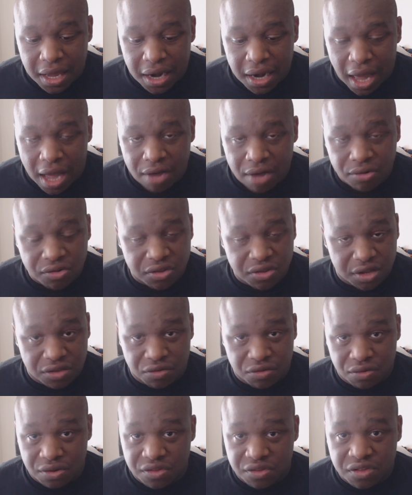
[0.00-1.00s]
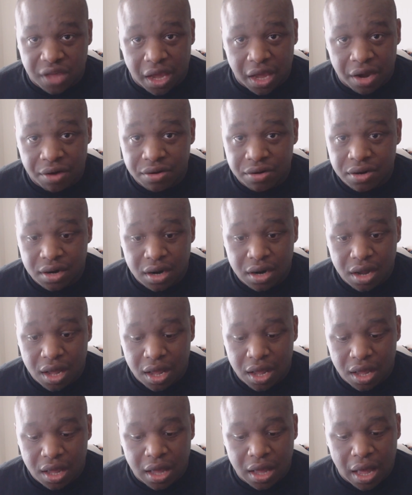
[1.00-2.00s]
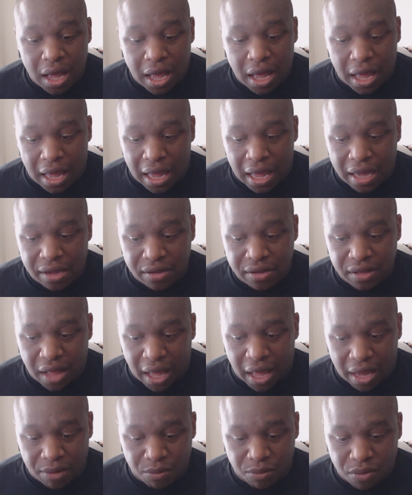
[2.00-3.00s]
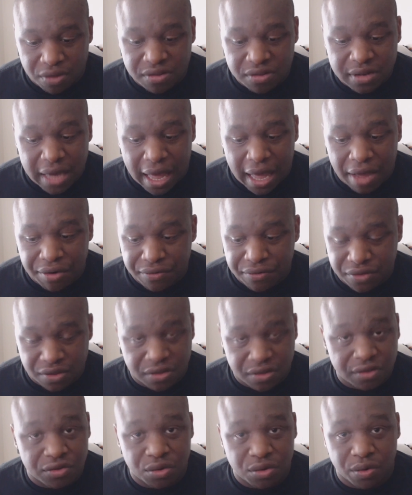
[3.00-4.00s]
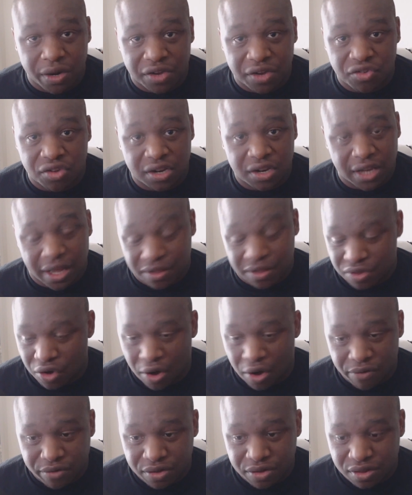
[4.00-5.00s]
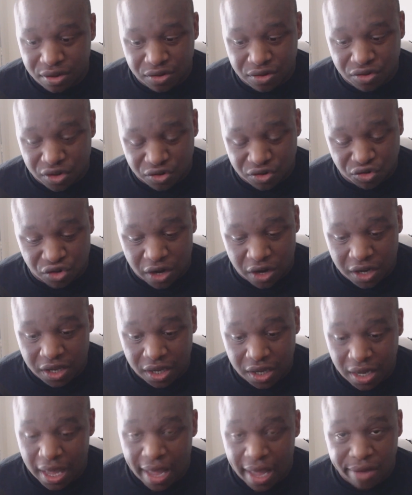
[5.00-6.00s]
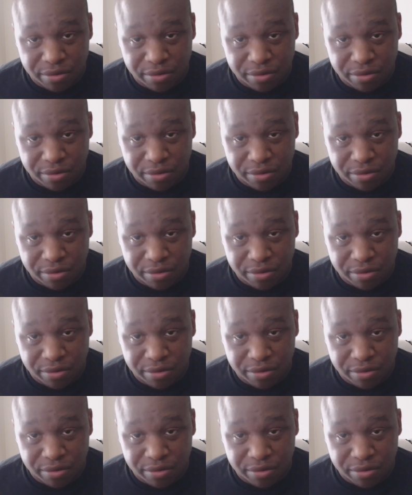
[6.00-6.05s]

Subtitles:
And I was literally scared. I wasn't out of the situation yet, so I was legit shaking.